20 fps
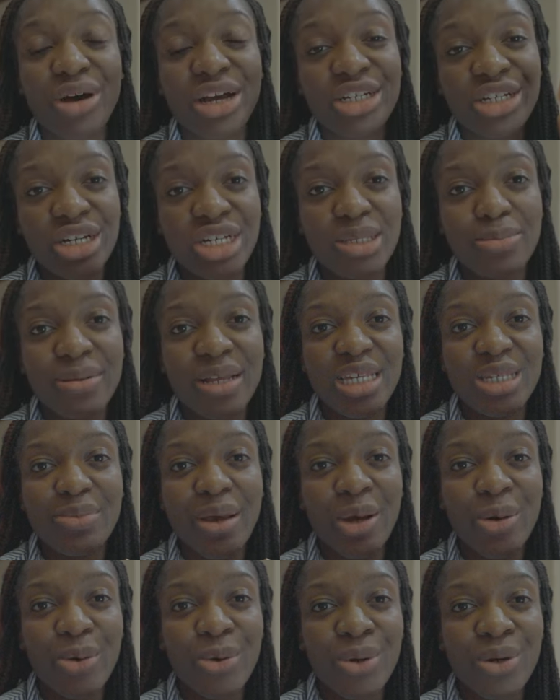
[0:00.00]
I just placed
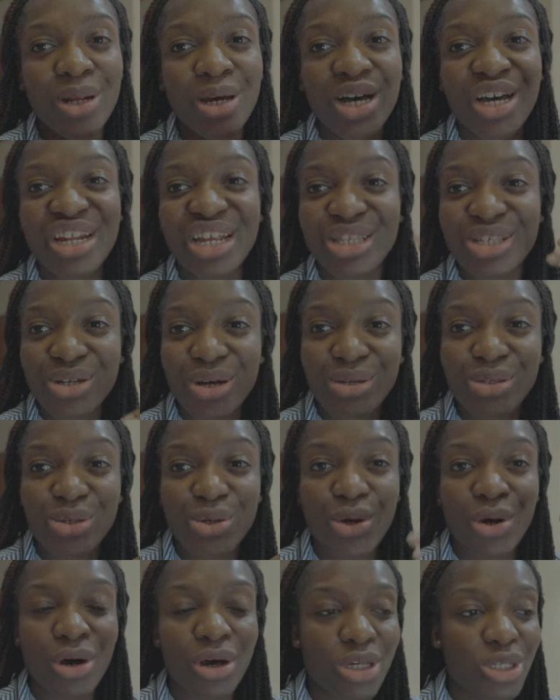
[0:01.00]
my order. The
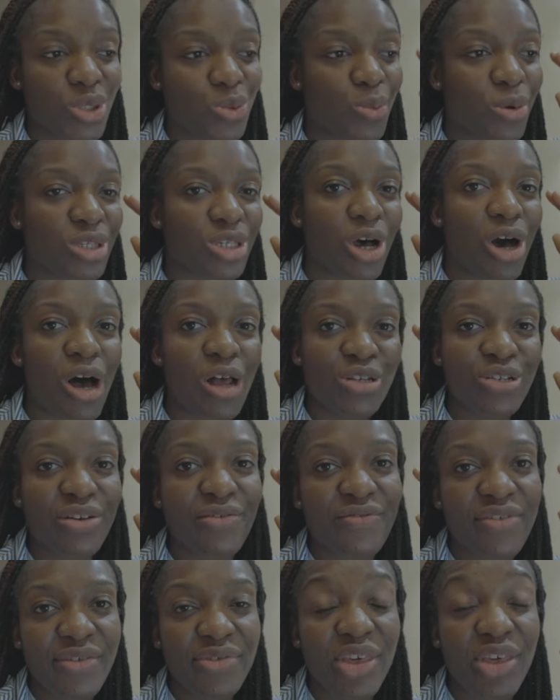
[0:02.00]
total cost was
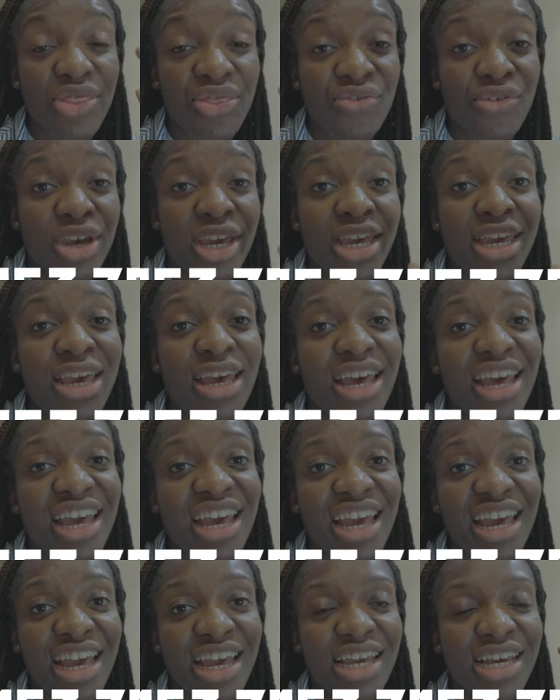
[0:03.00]
153
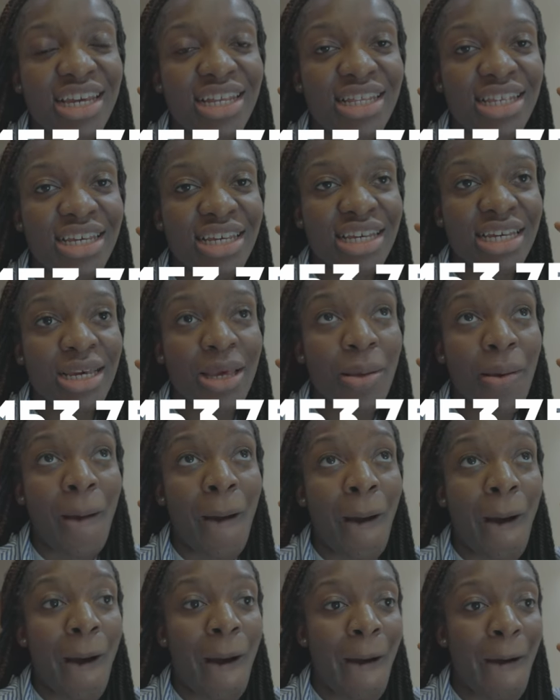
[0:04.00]
AED.
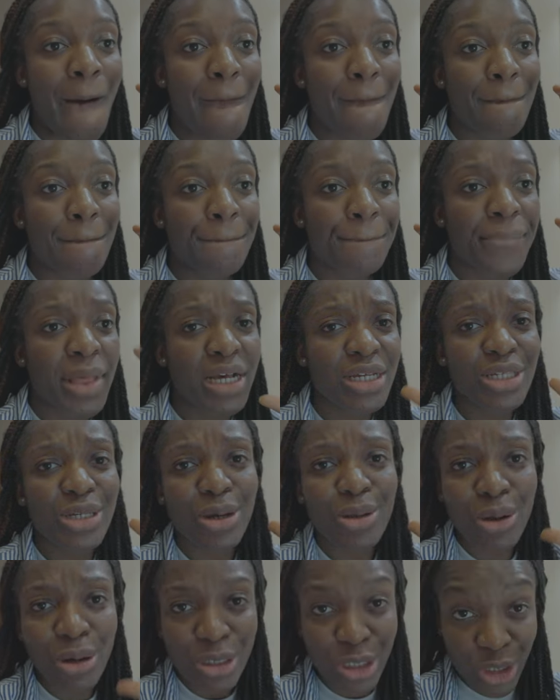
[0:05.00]

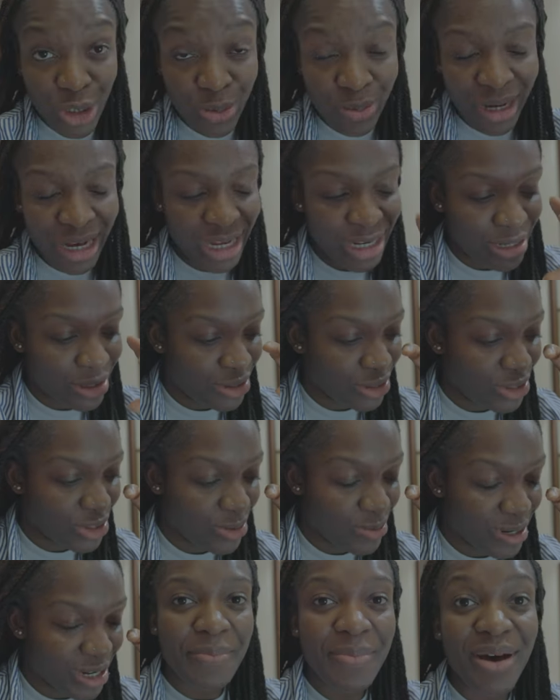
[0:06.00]
So not too bad.
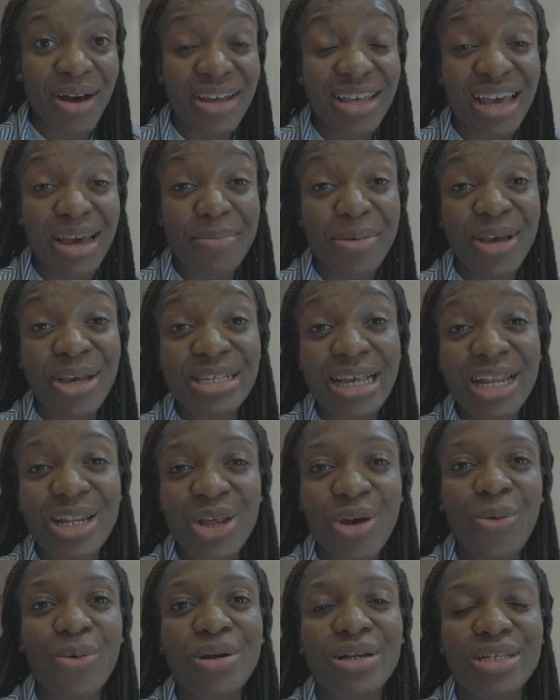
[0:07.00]
But yeah, because I
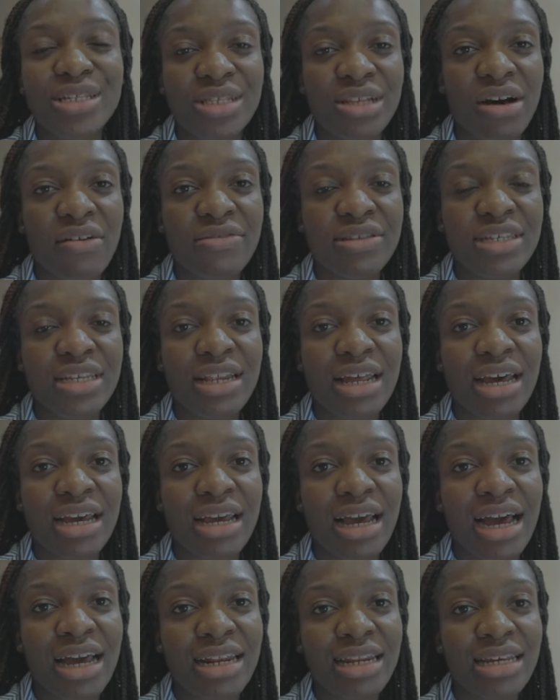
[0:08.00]
don't want to starve
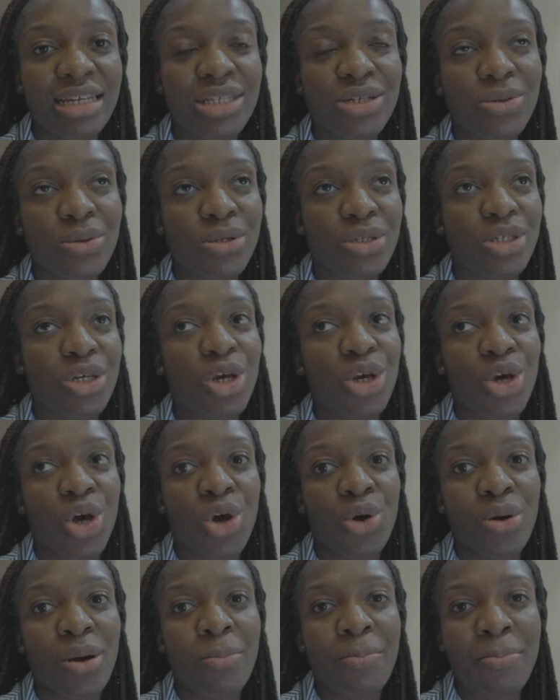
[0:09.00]
tonight, I need to also
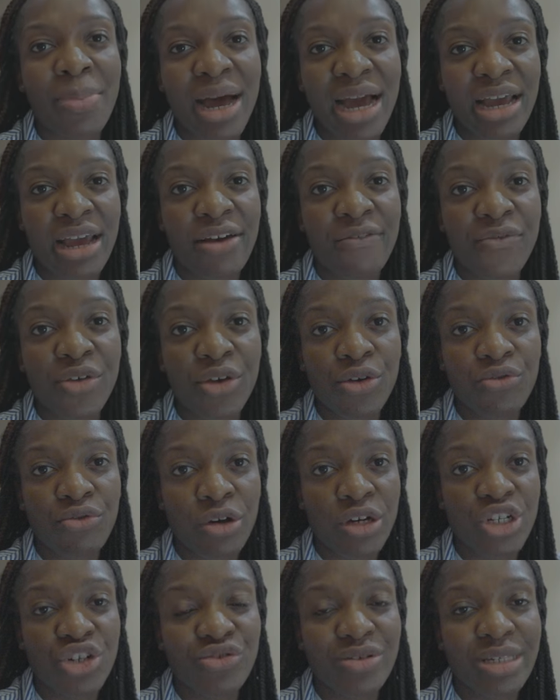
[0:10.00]
go and buy a few
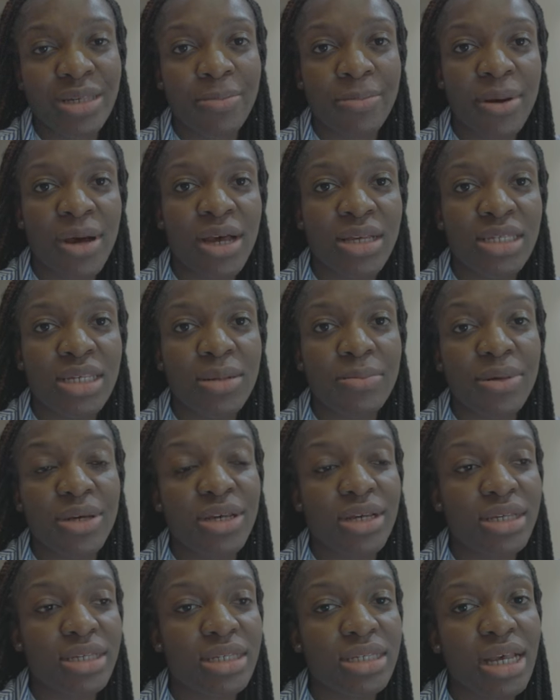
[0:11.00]
groceries in person
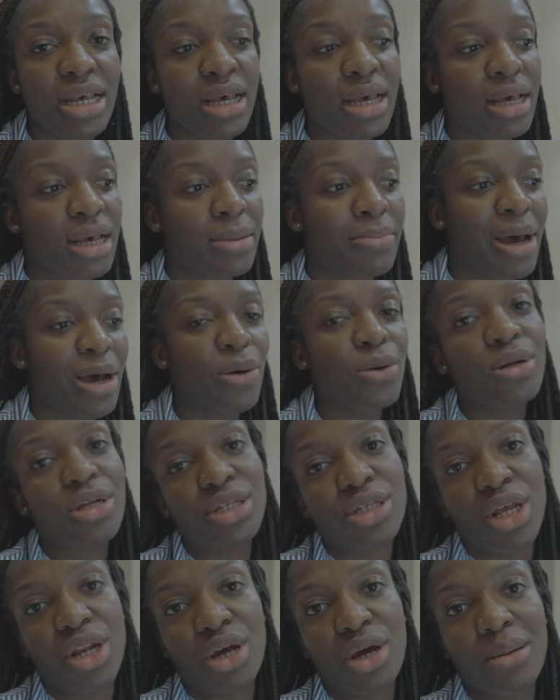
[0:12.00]
because my order
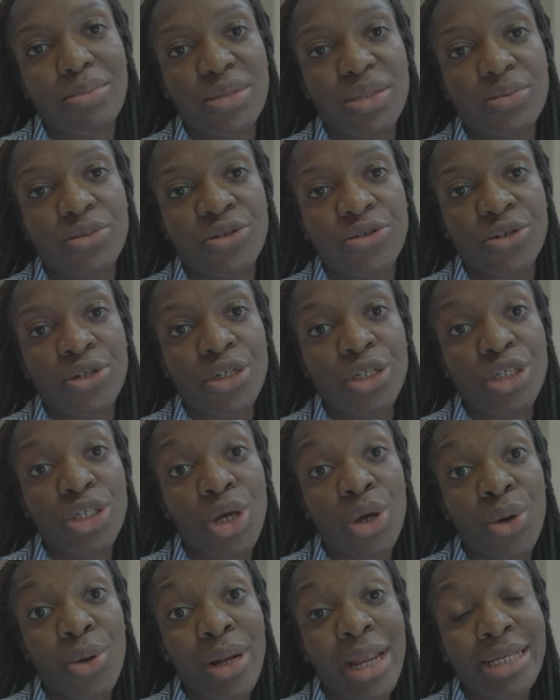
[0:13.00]
is going to come tomorrow.
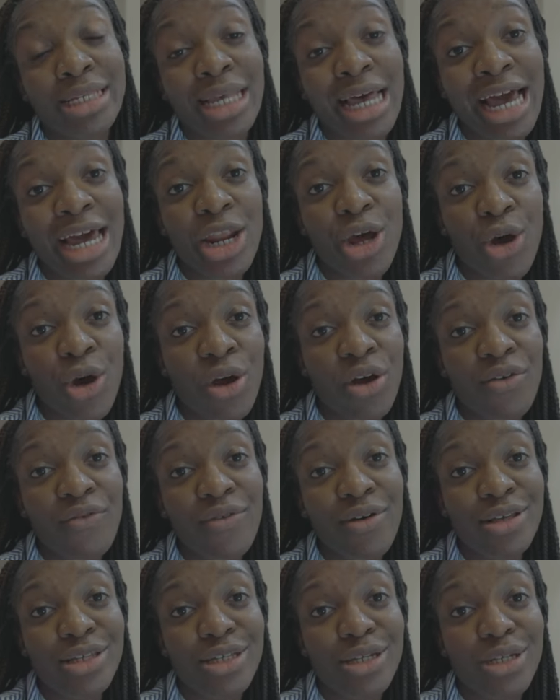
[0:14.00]
So let's head
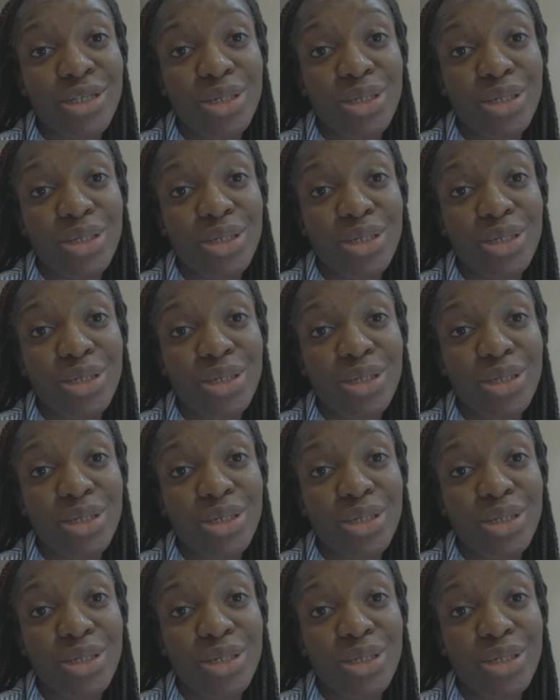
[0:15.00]
over to the